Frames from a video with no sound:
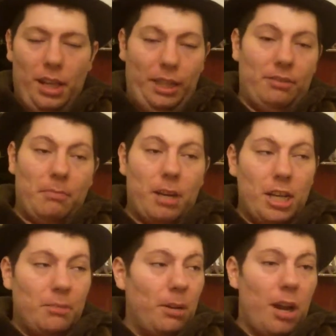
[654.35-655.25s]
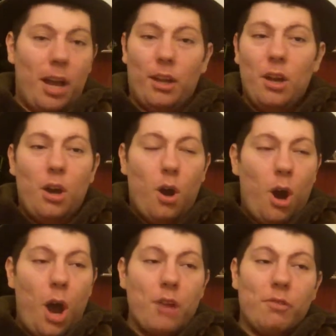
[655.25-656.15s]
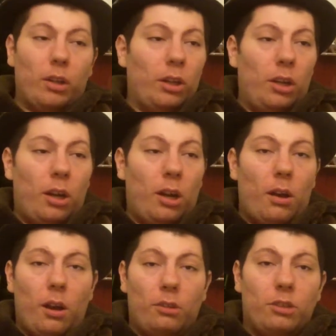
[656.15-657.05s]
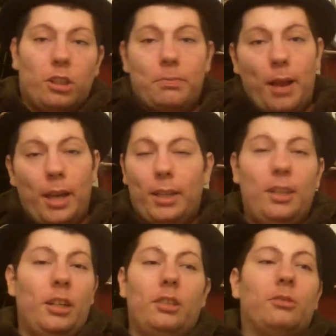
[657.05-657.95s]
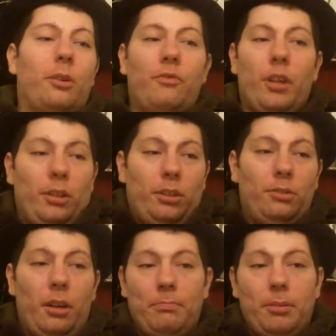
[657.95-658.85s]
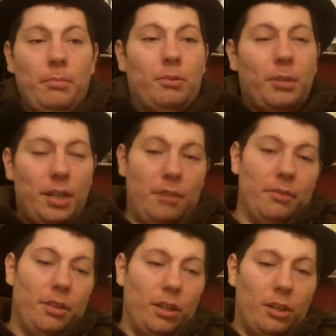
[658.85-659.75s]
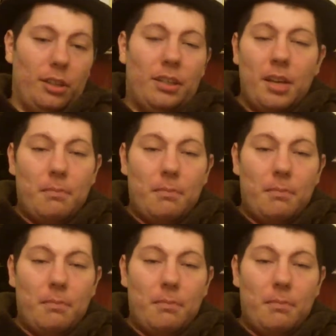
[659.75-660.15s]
Like somebody's be like, oh, I drink a 6-pack and then I start feeling something or whatever, you know?